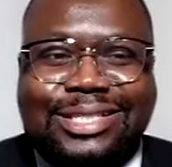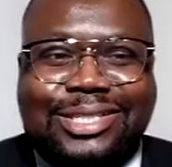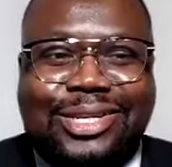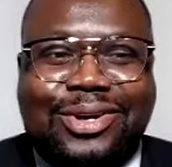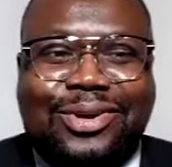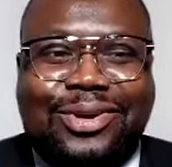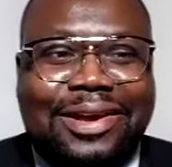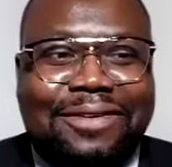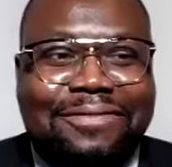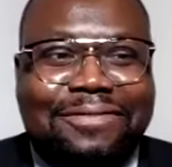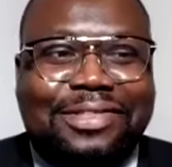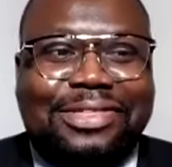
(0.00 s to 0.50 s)

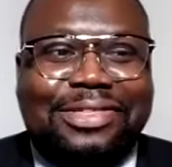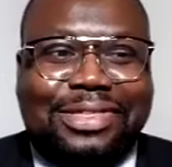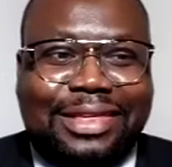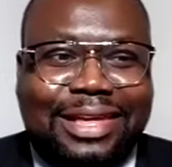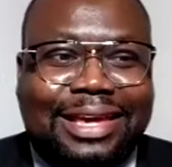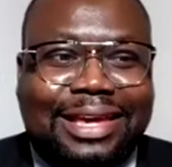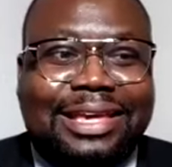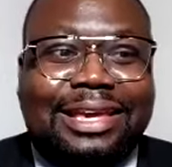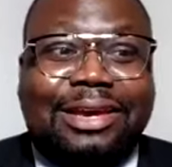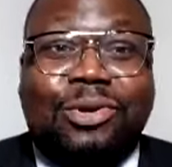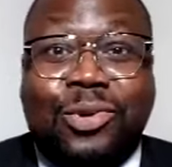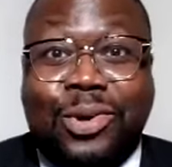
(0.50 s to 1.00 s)
Don't ever
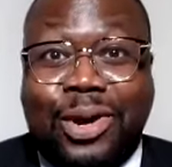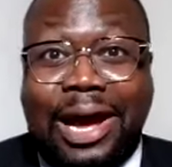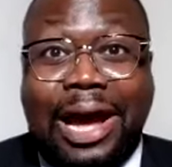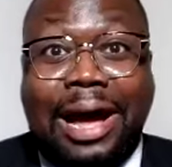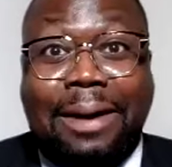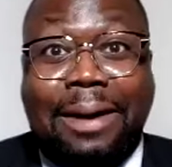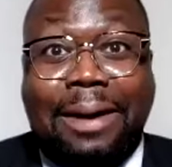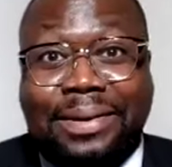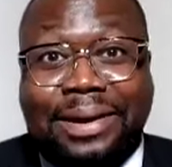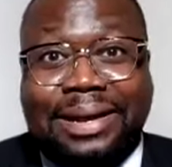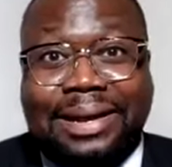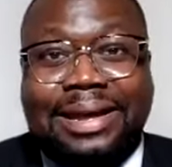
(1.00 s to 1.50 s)
think it will
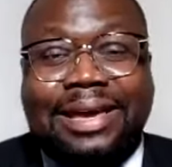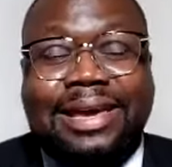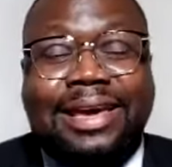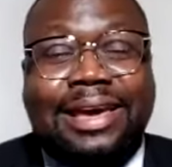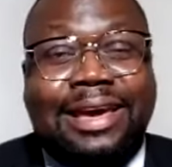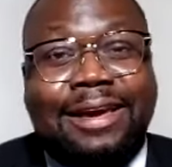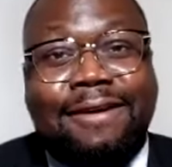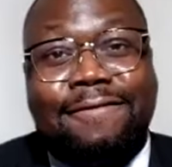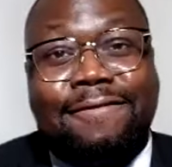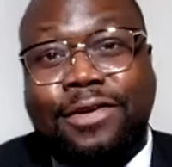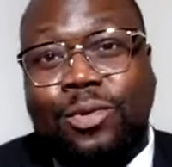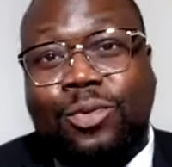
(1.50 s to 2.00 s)
happen.
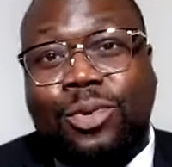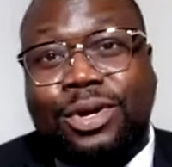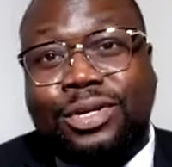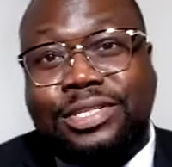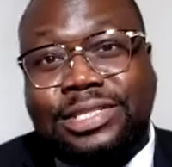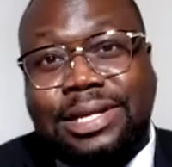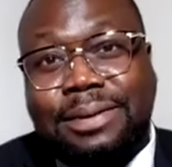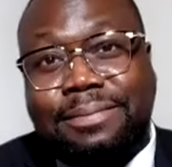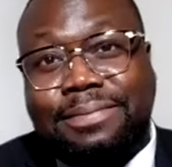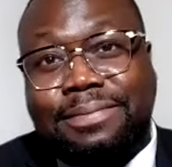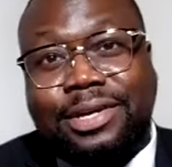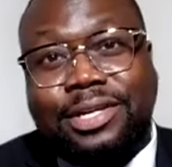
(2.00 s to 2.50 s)
If you want
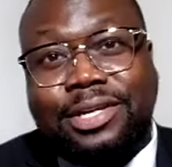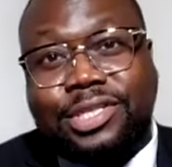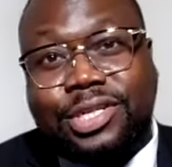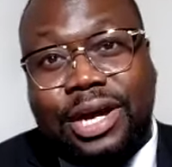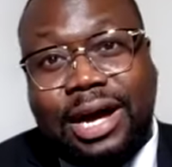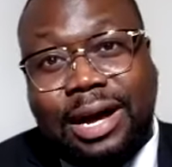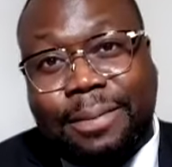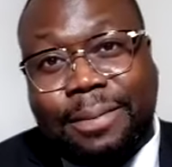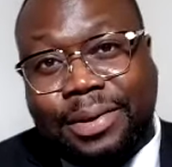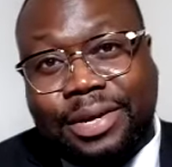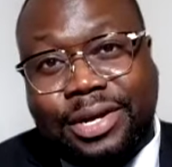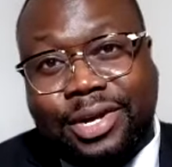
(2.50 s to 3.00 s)
something to
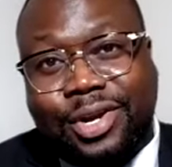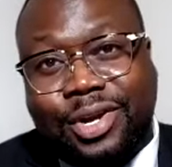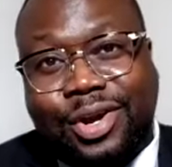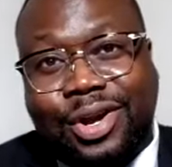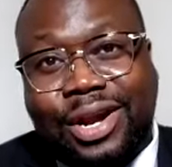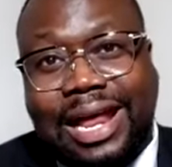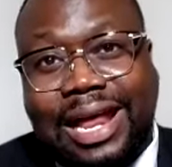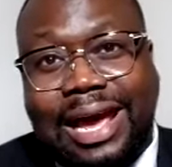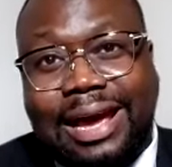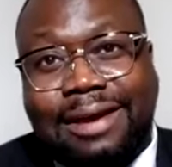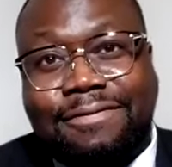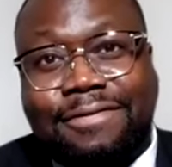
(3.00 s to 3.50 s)
happen in
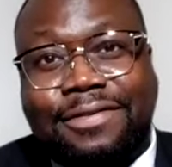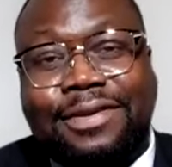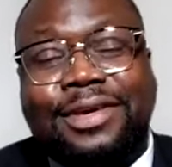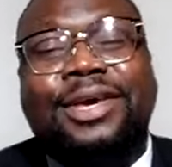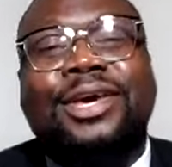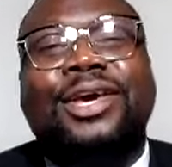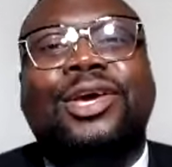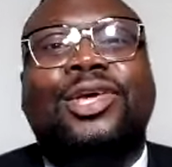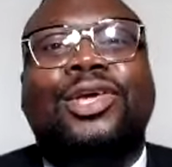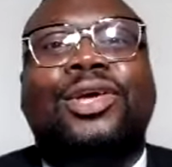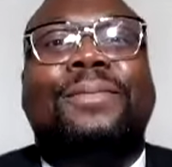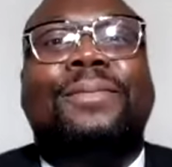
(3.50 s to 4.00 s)
your life,
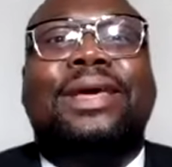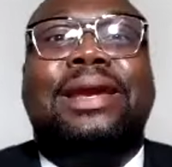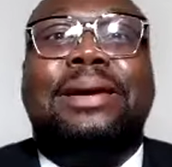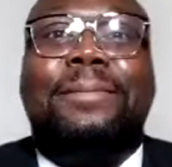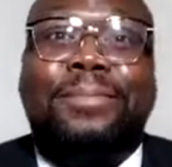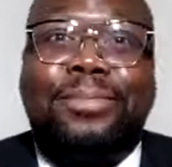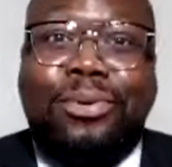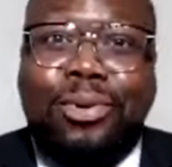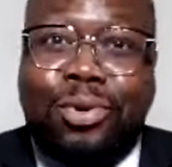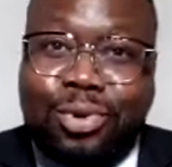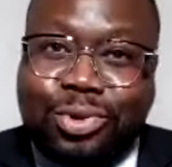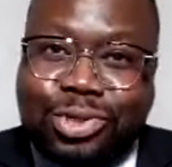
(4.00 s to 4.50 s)
you better
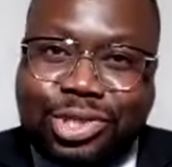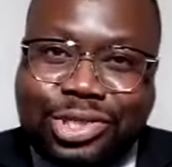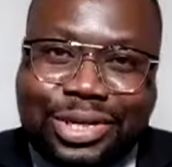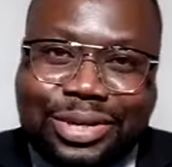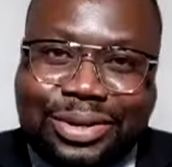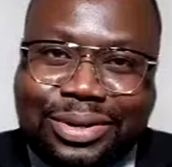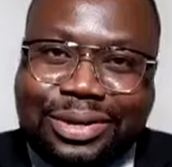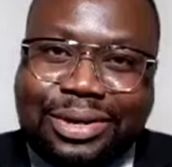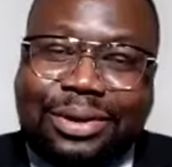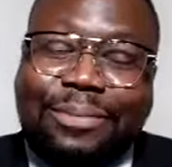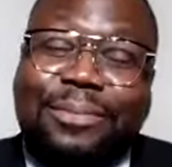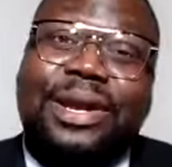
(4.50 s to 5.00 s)
push
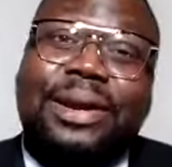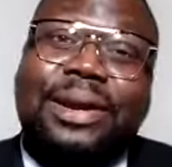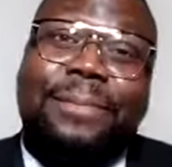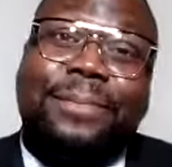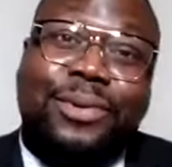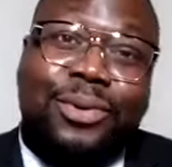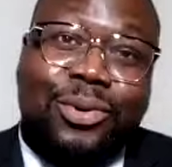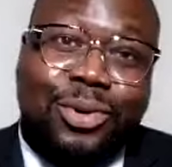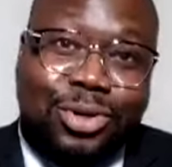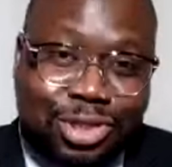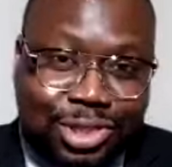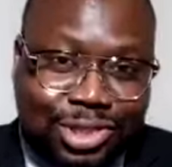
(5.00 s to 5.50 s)
on. You better
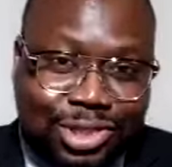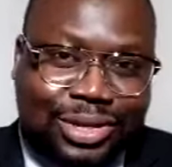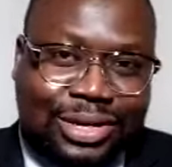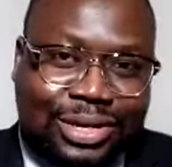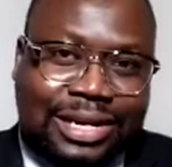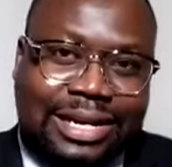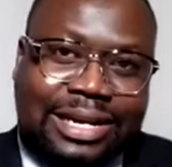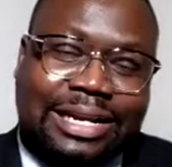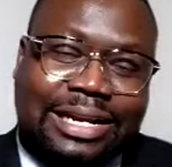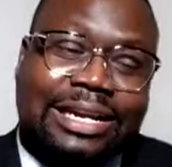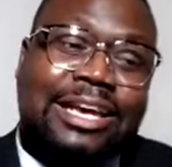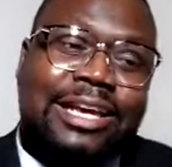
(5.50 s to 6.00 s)
push on
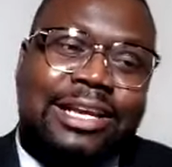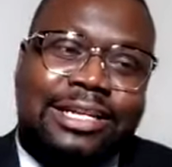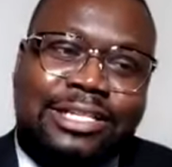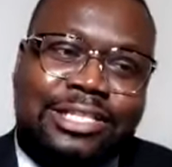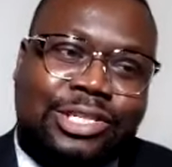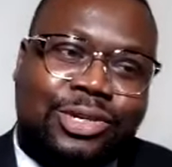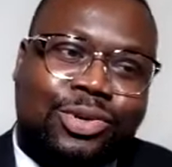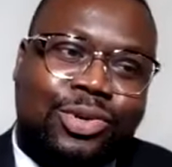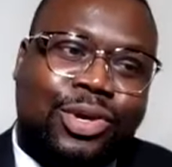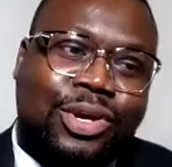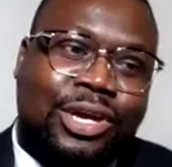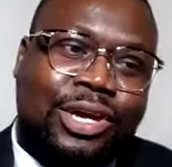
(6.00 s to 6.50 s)

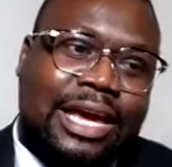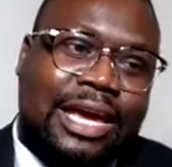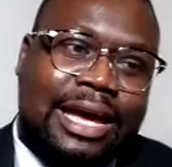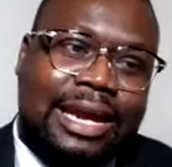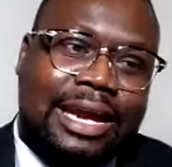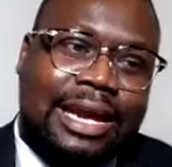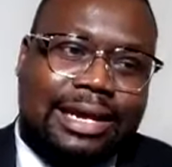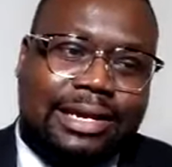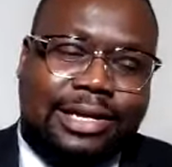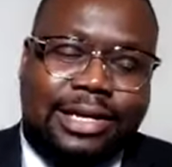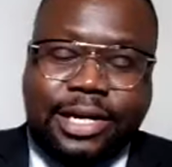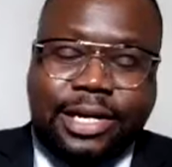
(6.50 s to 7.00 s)
until you
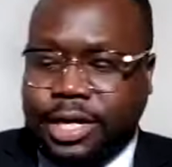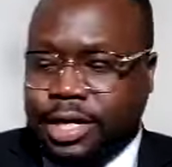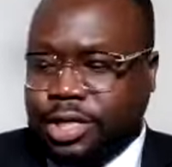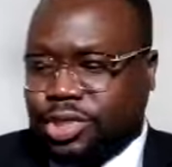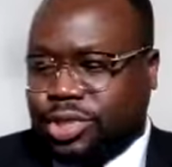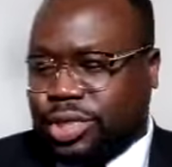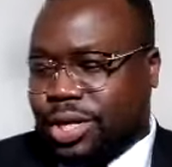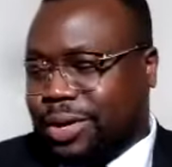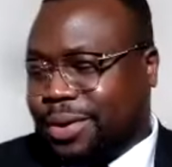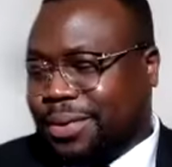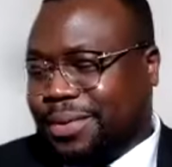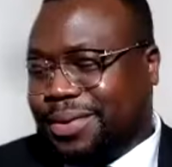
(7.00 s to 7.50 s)
get it.
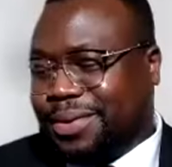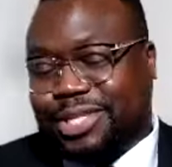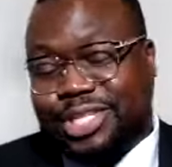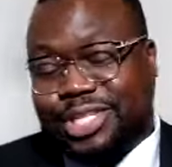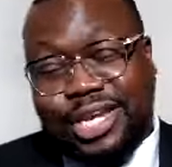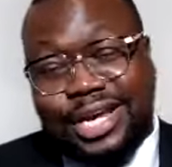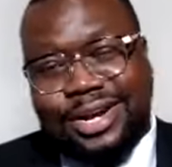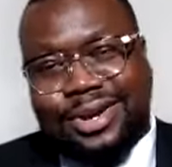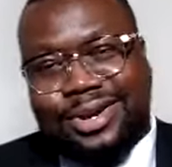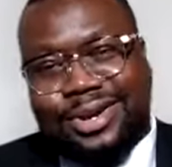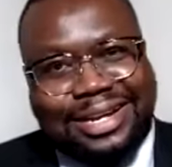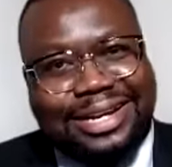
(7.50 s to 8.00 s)
So
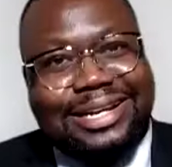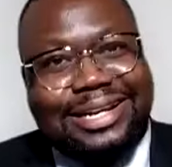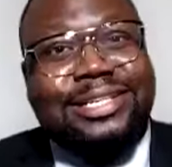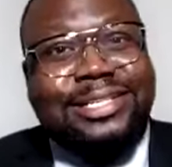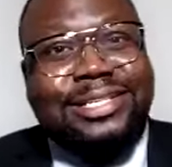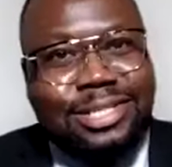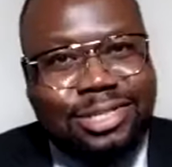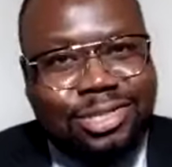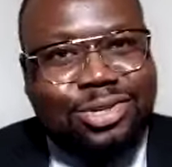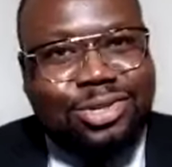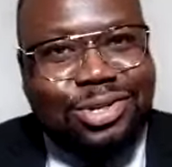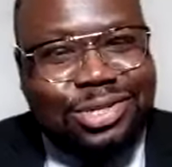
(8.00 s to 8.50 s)
Shannon,
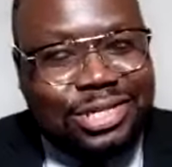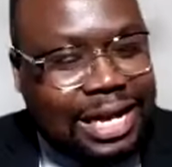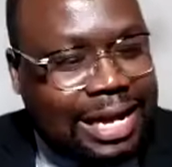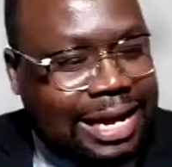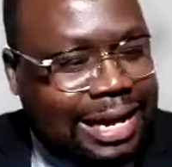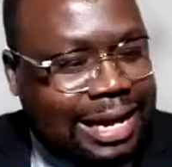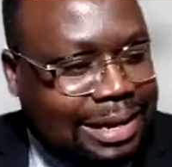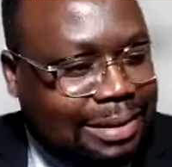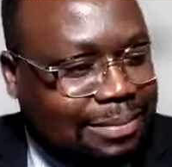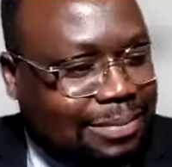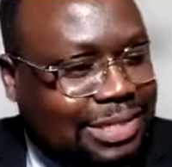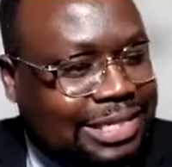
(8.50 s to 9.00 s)
this is your
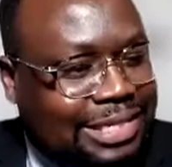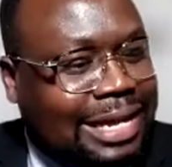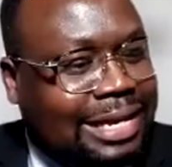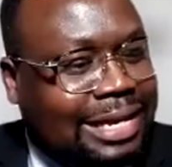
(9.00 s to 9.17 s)
time.